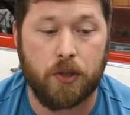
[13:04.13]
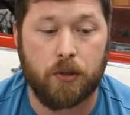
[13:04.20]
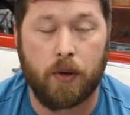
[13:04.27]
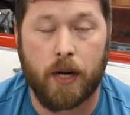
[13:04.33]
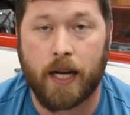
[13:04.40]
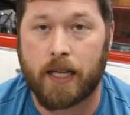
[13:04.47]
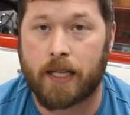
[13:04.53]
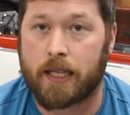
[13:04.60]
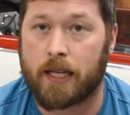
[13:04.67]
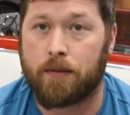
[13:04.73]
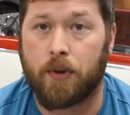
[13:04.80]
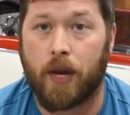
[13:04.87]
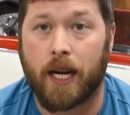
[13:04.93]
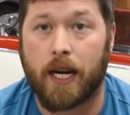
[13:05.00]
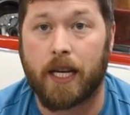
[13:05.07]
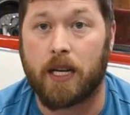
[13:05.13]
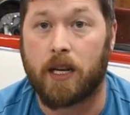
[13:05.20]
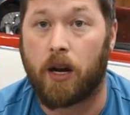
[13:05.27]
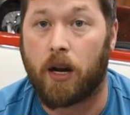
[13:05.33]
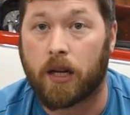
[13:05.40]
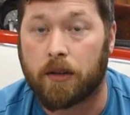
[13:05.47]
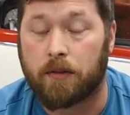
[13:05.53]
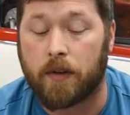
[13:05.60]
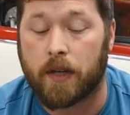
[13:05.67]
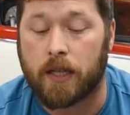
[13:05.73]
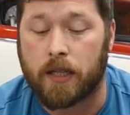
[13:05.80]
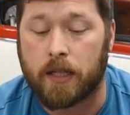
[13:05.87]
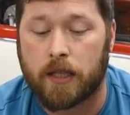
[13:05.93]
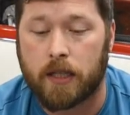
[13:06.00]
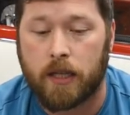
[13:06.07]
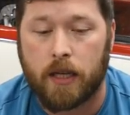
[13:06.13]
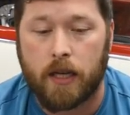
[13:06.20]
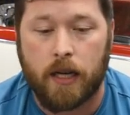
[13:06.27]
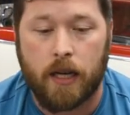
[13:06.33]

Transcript: are right, see if you had any knock events,